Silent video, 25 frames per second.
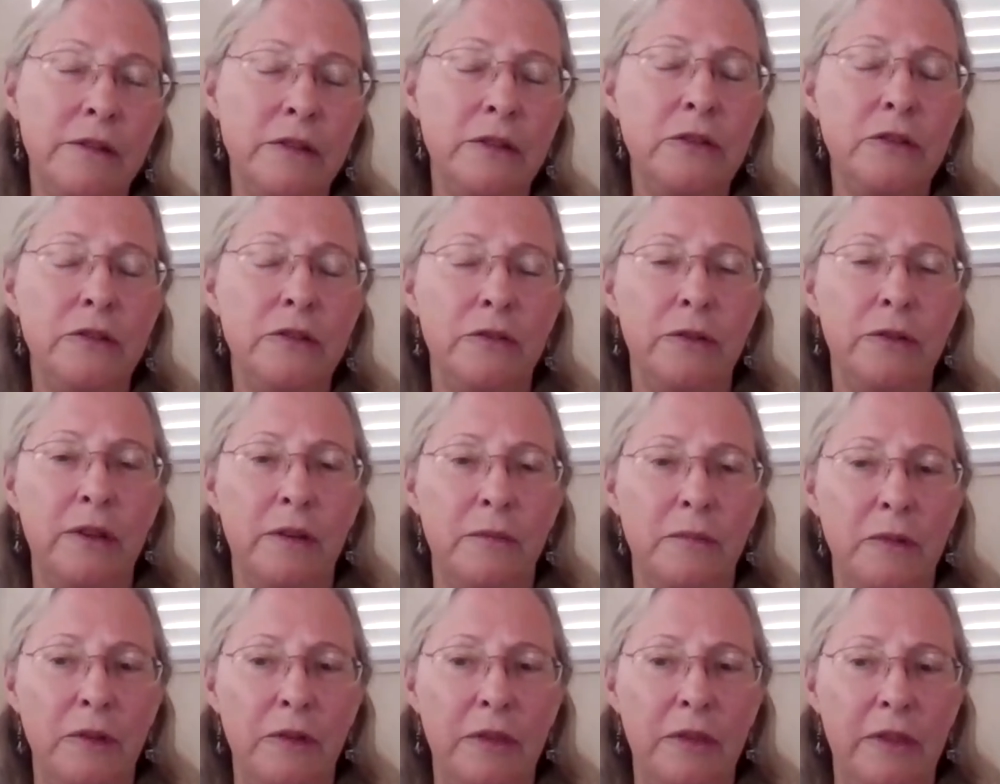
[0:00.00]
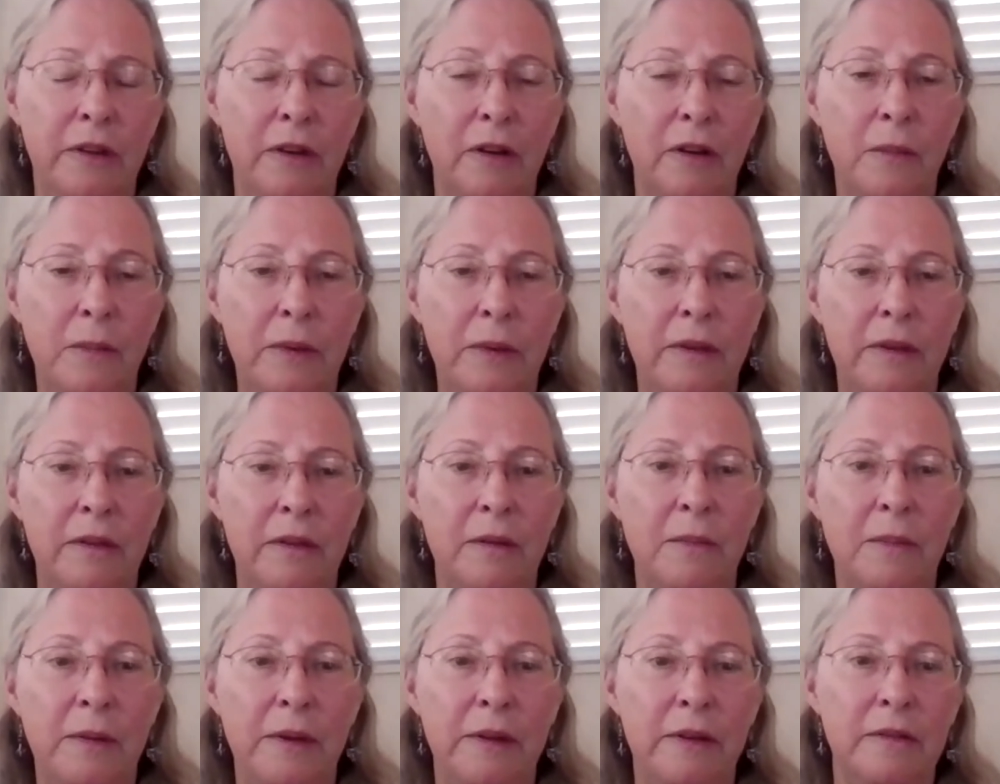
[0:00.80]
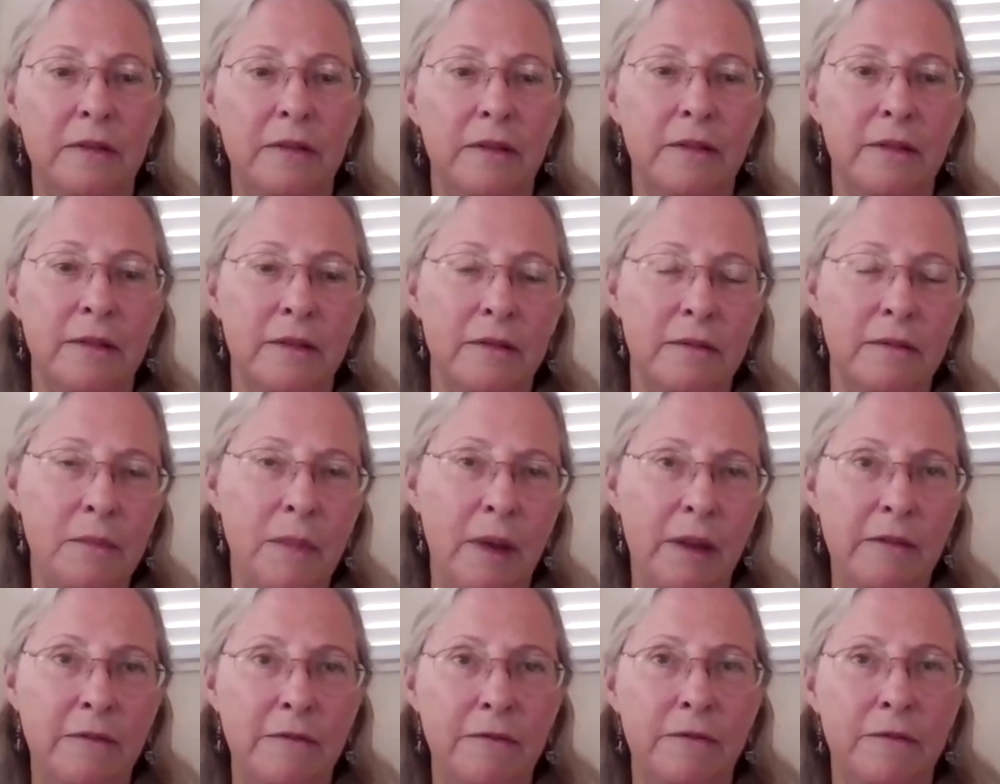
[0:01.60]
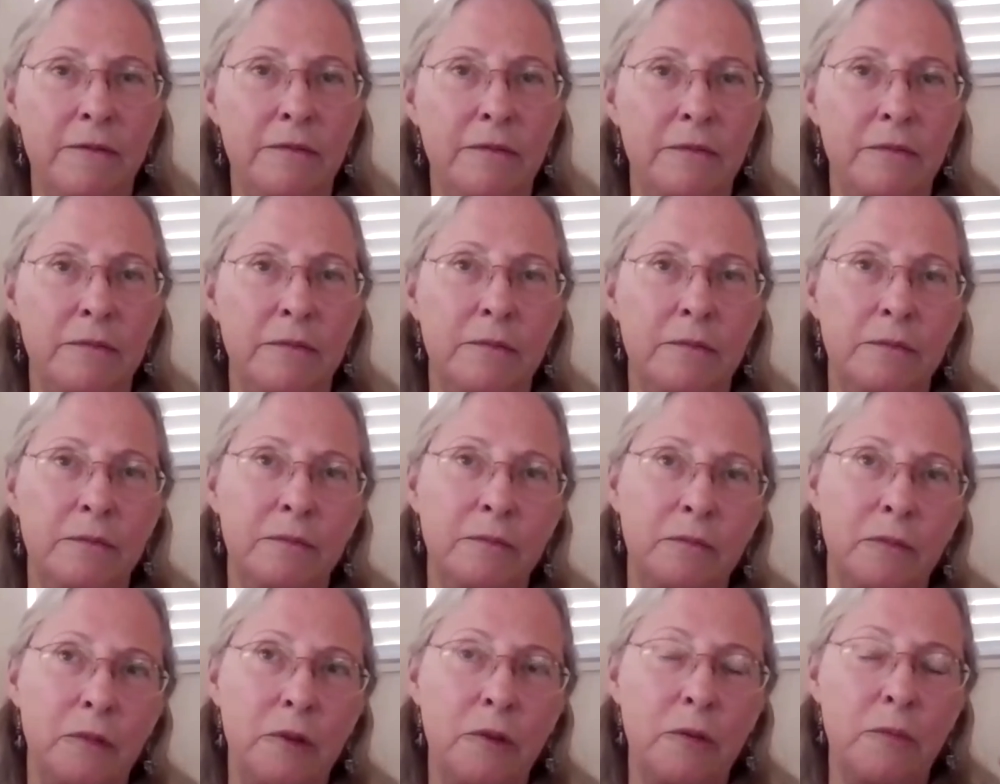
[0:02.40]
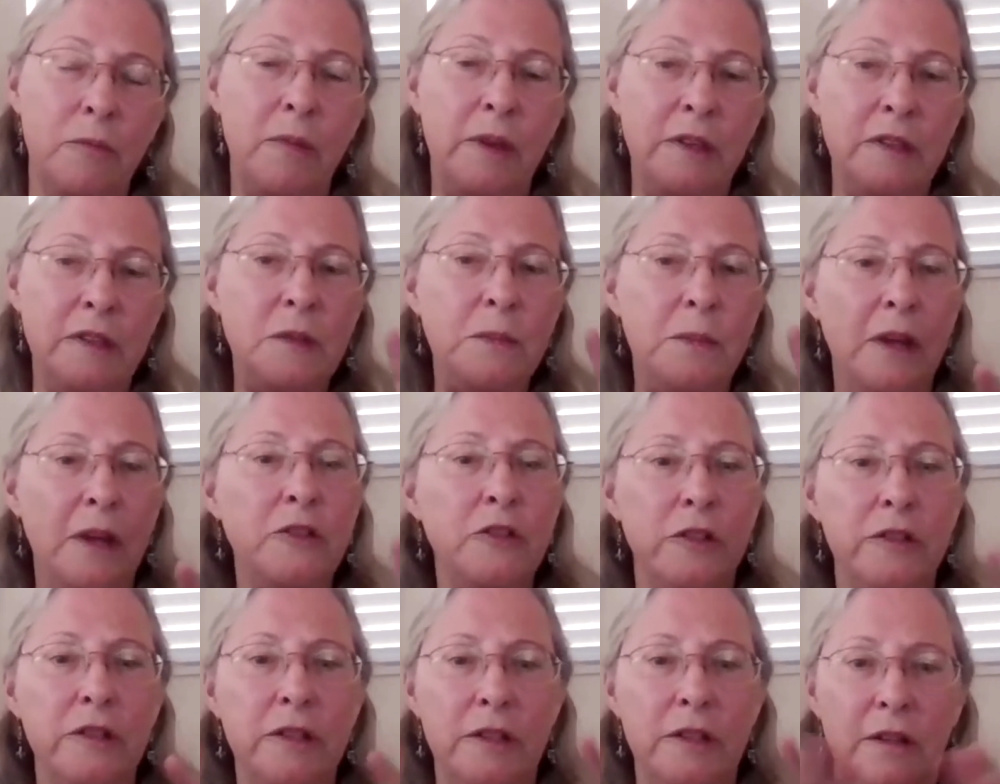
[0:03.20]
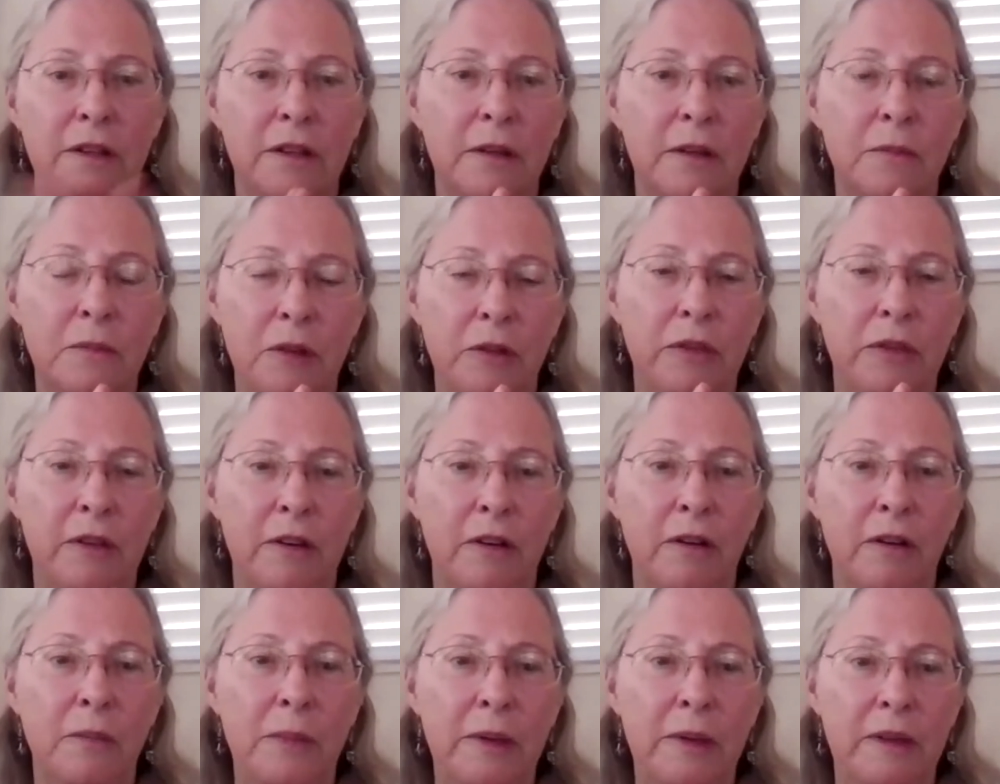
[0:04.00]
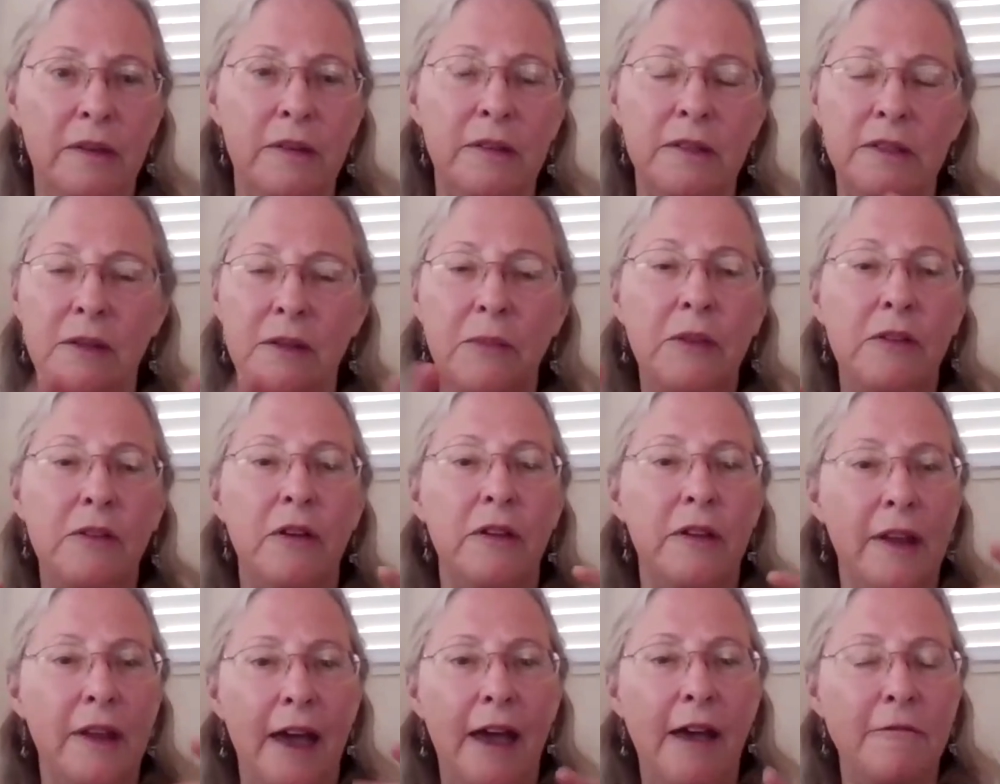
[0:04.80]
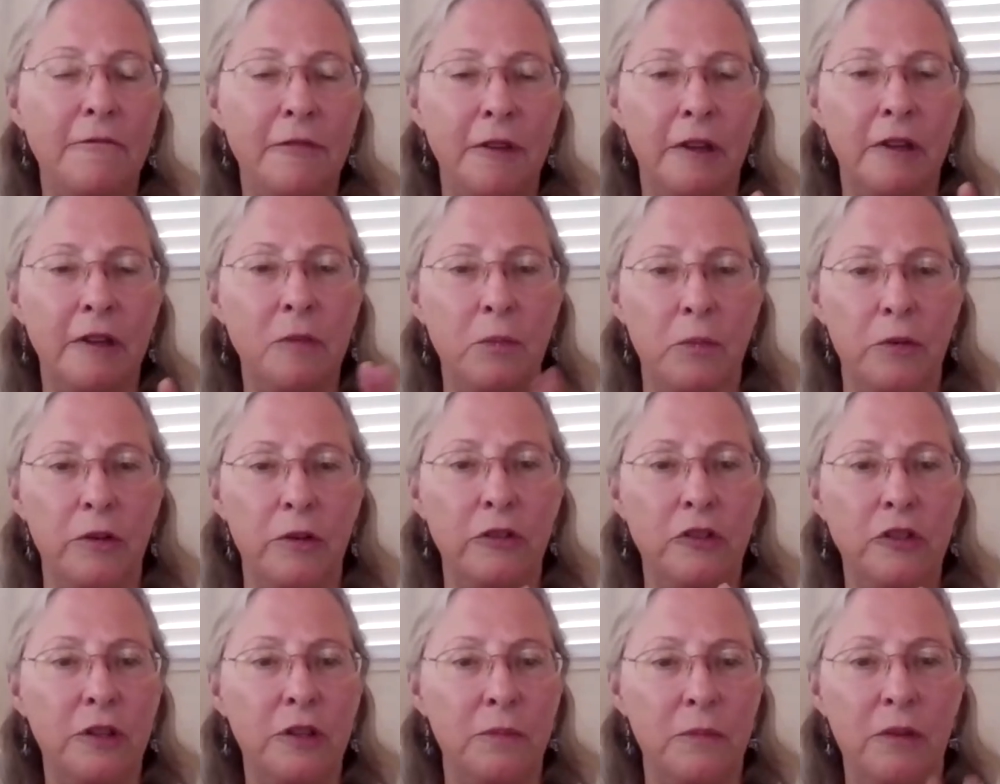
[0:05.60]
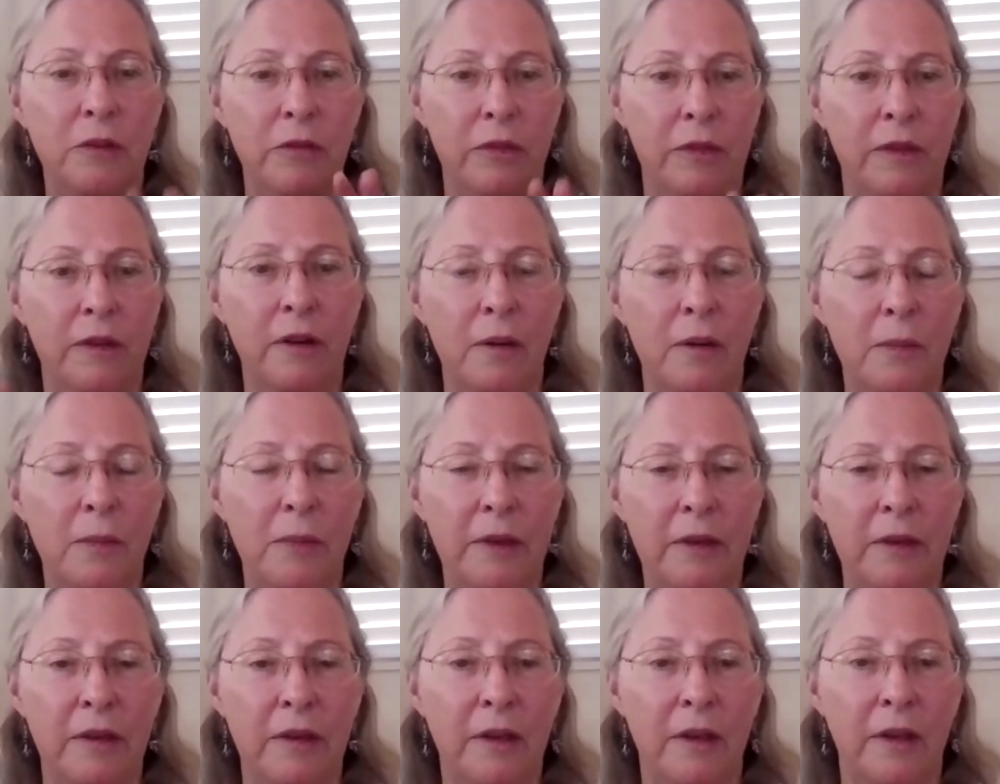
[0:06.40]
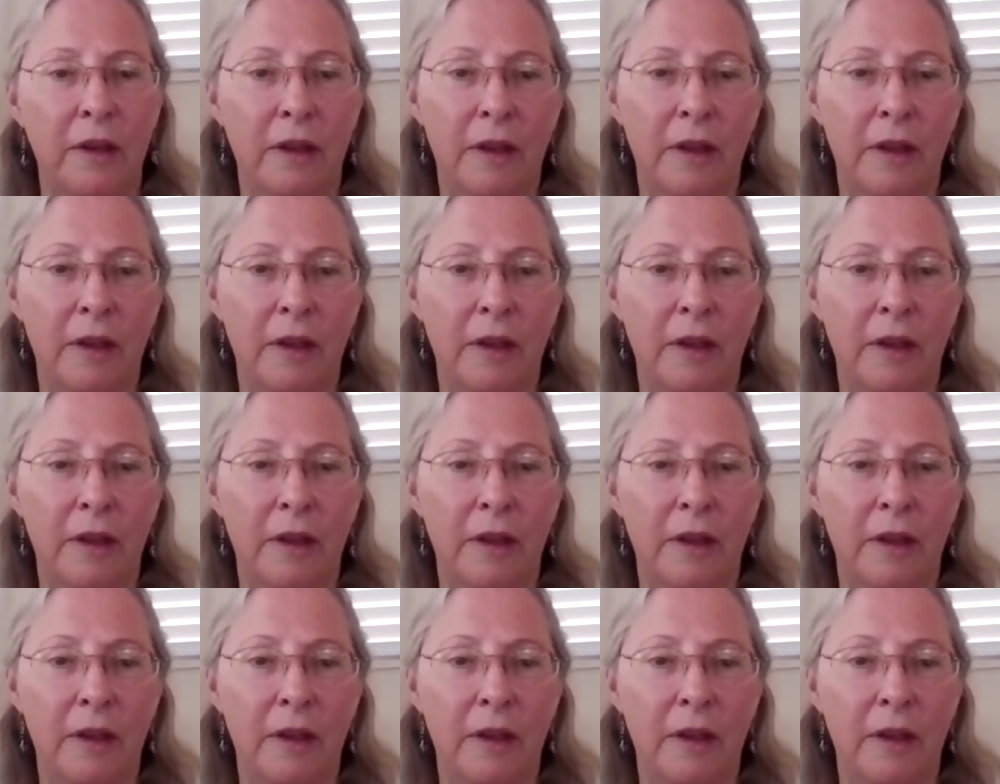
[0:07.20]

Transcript: do hypnotherapy, but my my specialty in hypnotherapy is something called affect bridge hypnotherapy,